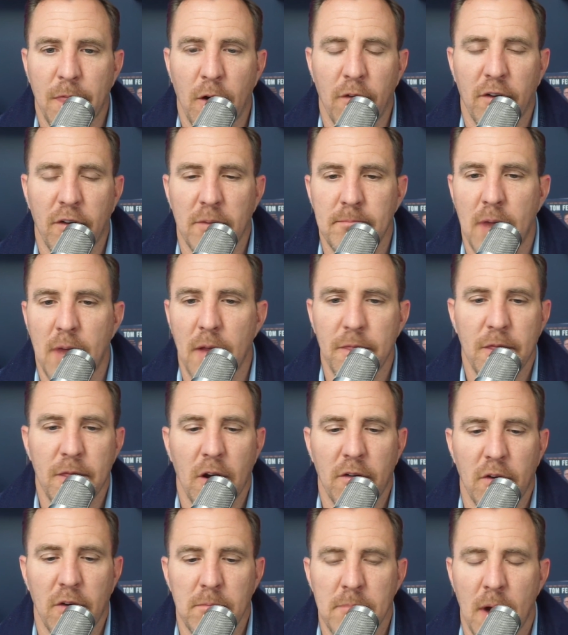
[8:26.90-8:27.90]
over month
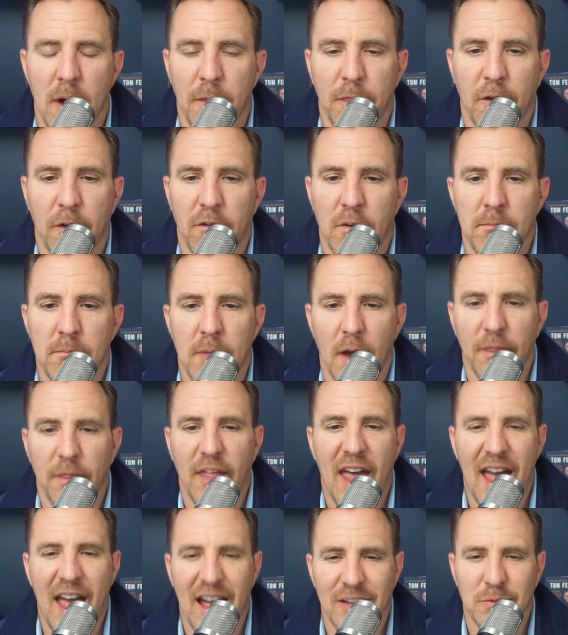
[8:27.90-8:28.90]
over month over month
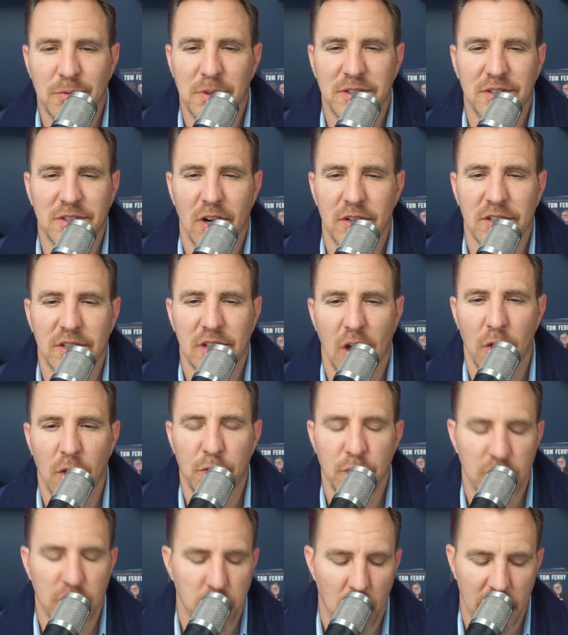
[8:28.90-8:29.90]
as we start to go
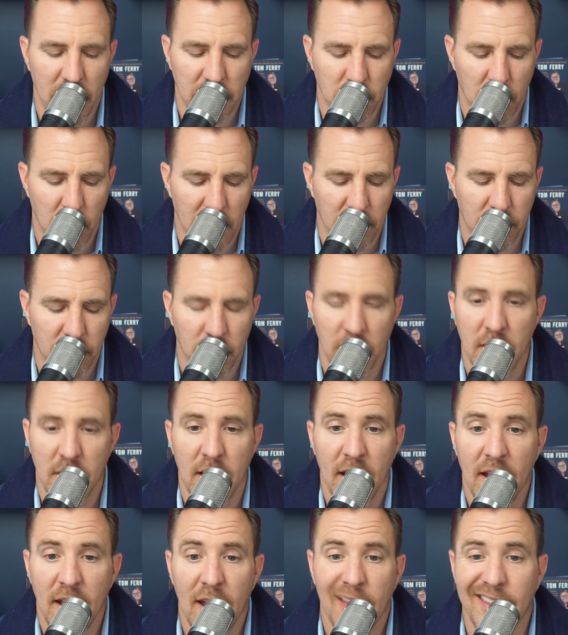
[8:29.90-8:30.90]
through 2023.
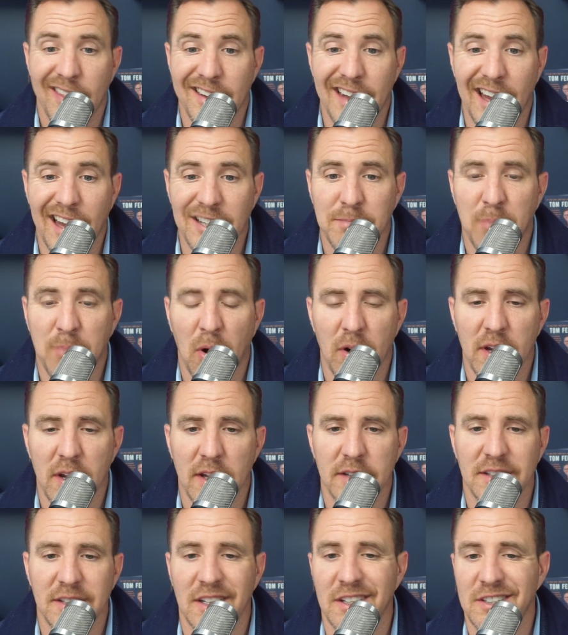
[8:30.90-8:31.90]
The nice part
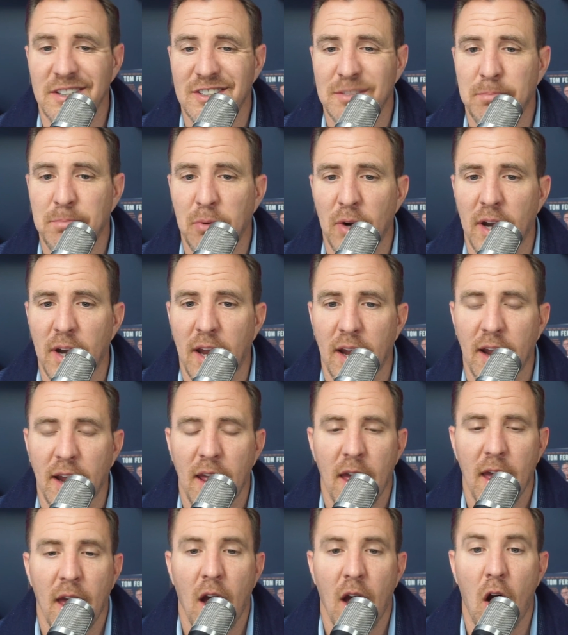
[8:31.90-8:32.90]
is in spring,
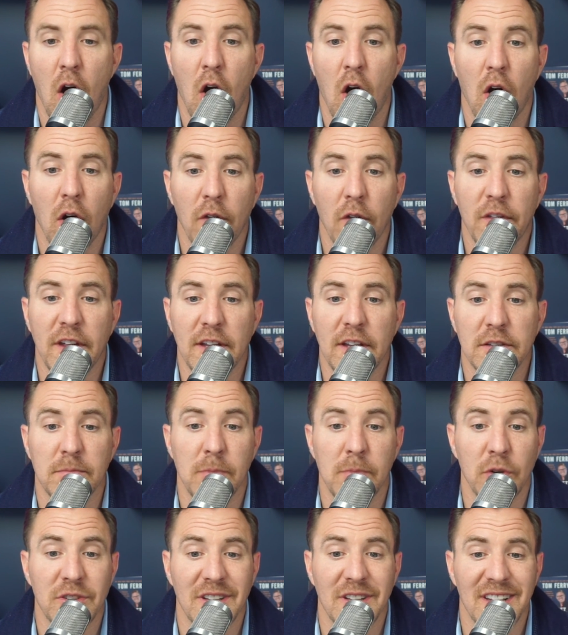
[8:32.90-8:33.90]
all these
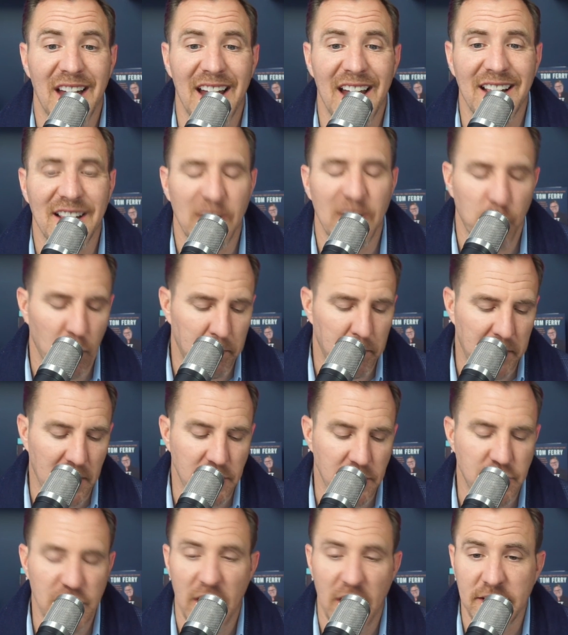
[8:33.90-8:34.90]
most likely will be
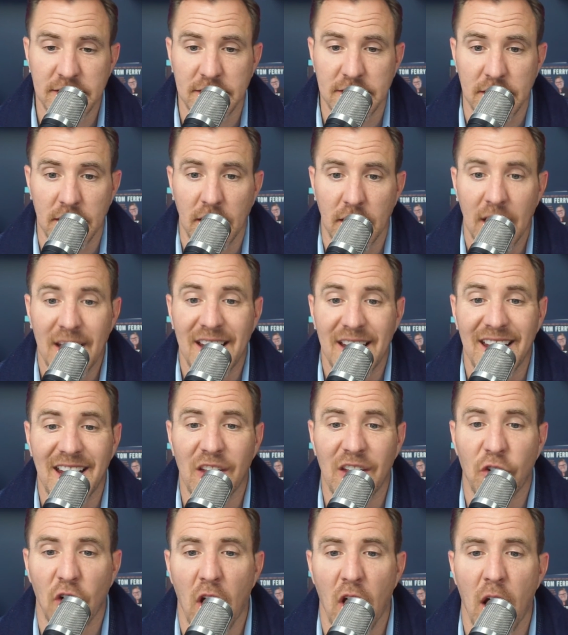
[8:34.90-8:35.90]
adjusted
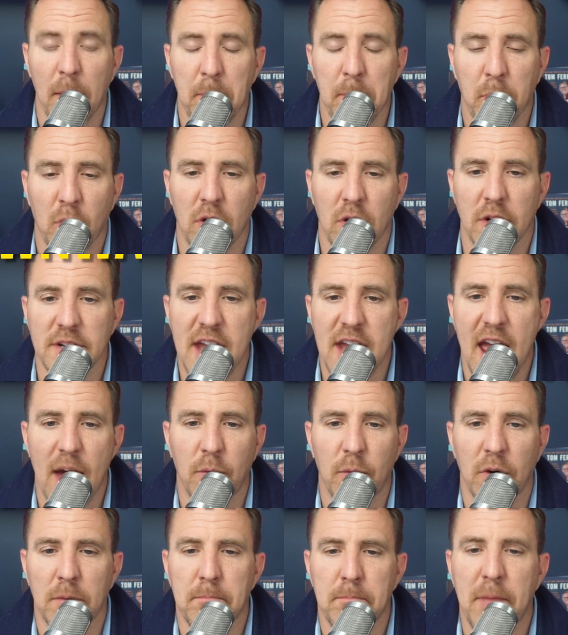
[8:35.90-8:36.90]
either upward or
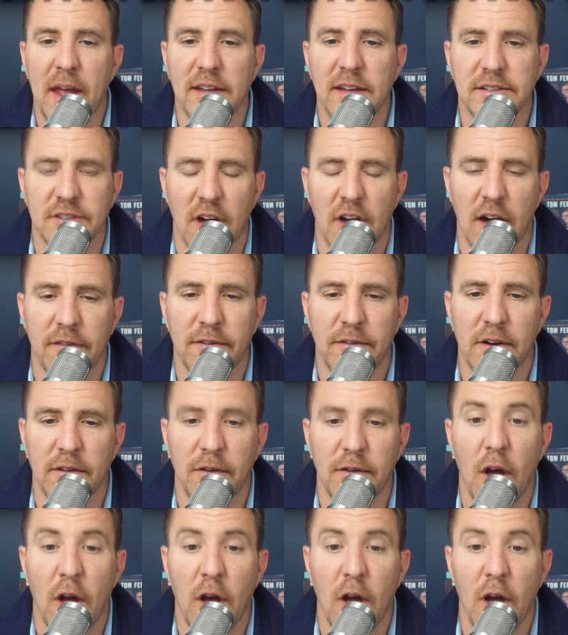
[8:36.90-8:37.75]
downward based off of